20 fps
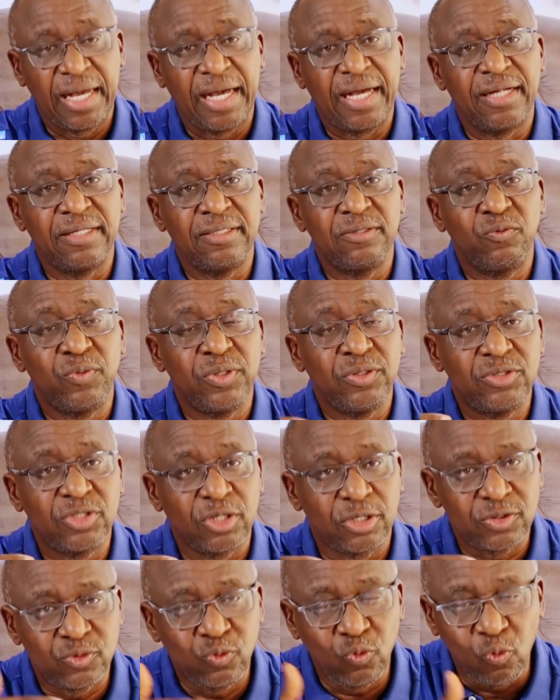and we
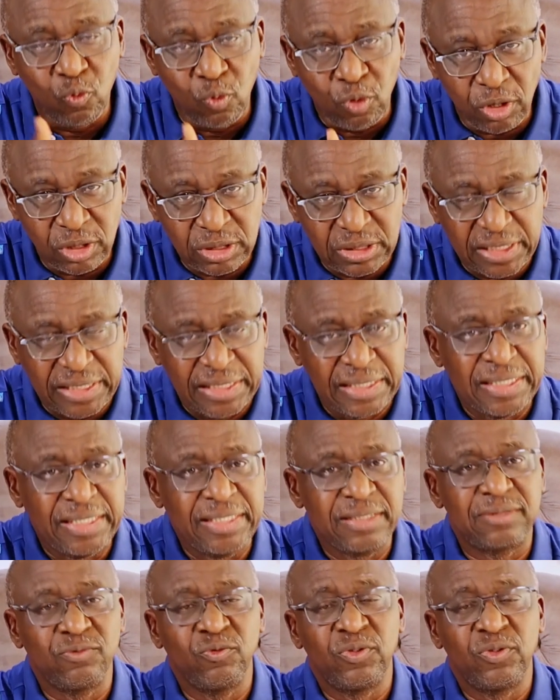just walked in it,